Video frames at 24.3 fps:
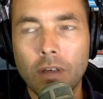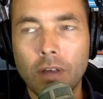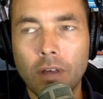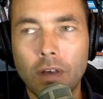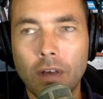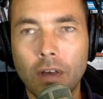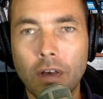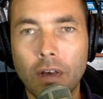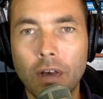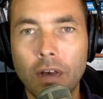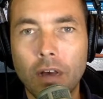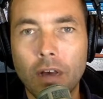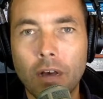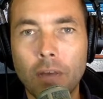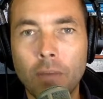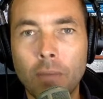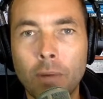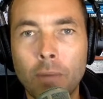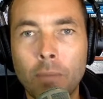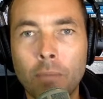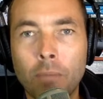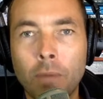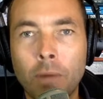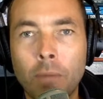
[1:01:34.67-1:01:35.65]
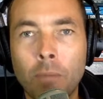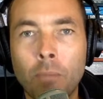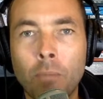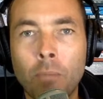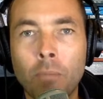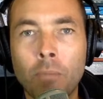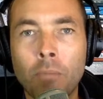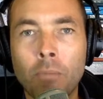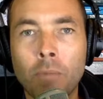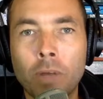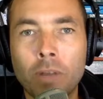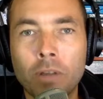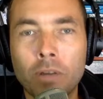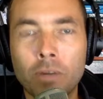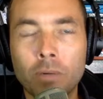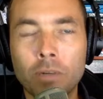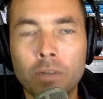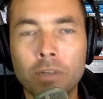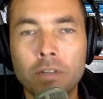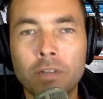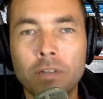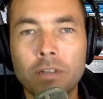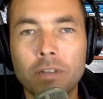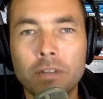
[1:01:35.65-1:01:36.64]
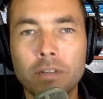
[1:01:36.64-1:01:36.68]
My mother
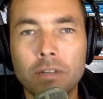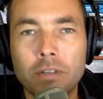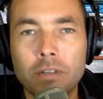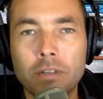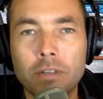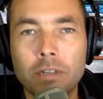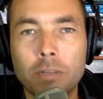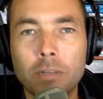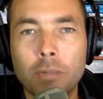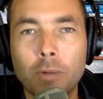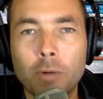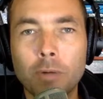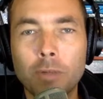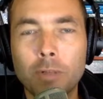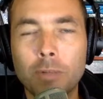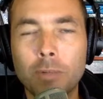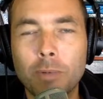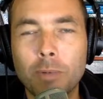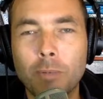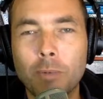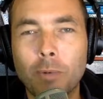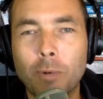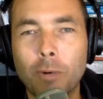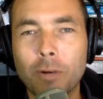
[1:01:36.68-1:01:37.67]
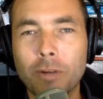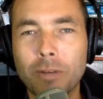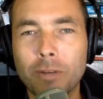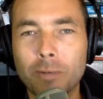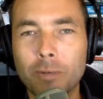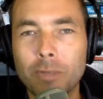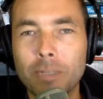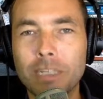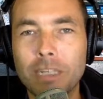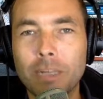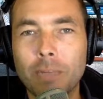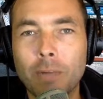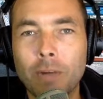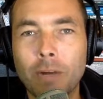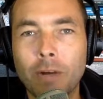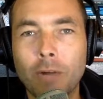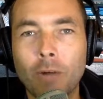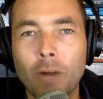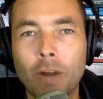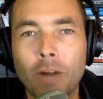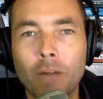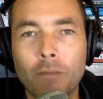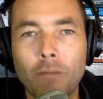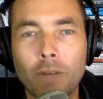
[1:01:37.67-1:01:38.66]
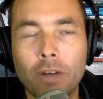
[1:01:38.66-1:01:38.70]
was supposed to be born in Louisiana. My
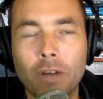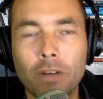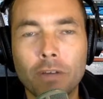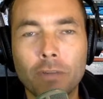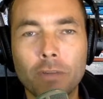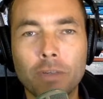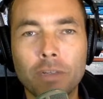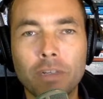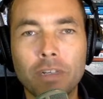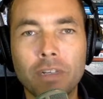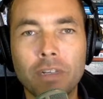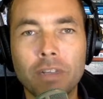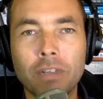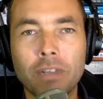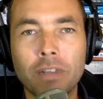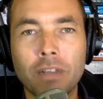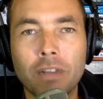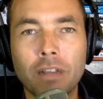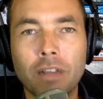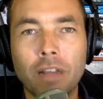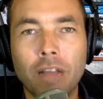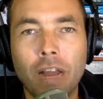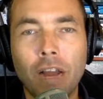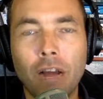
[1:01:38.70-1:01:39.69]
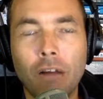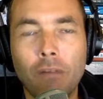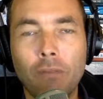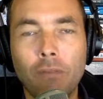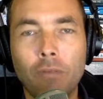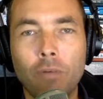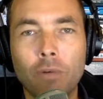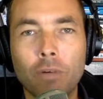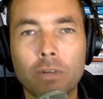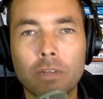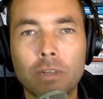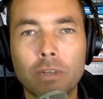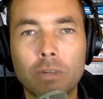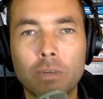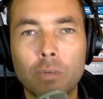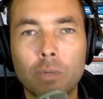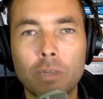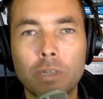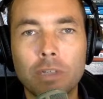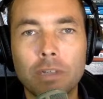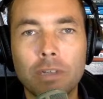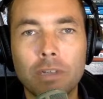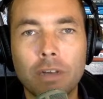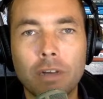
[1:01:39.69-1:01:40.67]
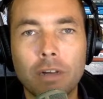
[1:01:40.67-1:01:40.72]
grandfather was in the Air Force in
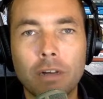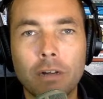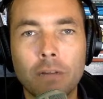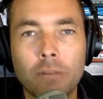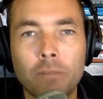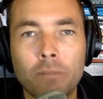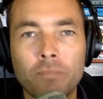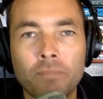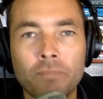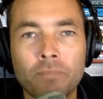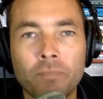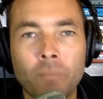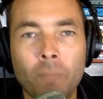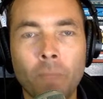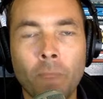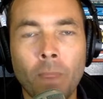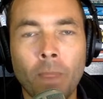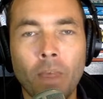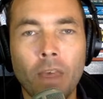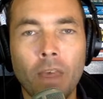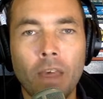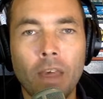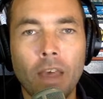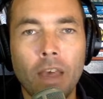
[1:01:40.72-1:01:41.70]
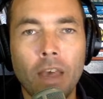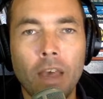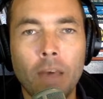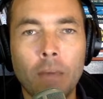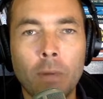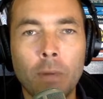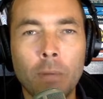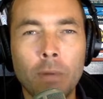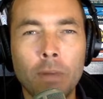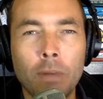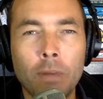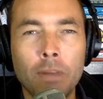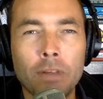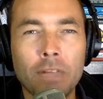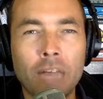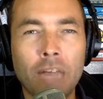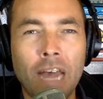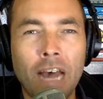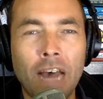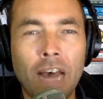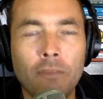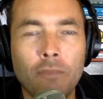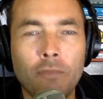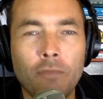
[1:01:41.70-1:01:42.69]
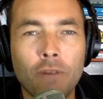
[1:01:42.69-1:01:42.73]
Louisiana. And my mother's
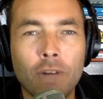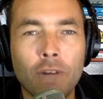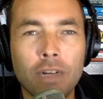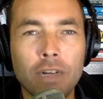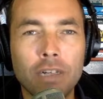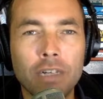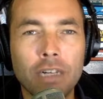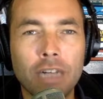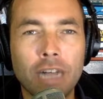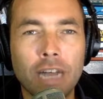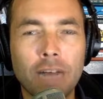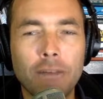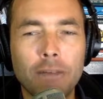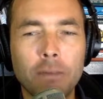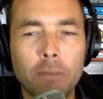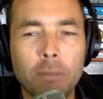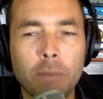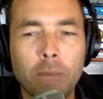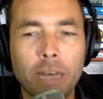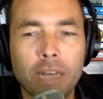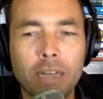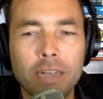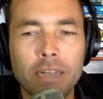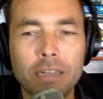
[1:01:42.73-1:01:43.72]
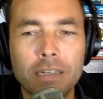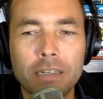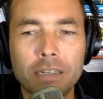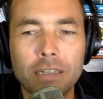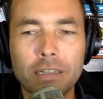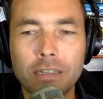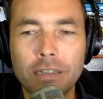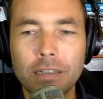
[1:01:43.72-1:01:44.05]
half French and half Spanish.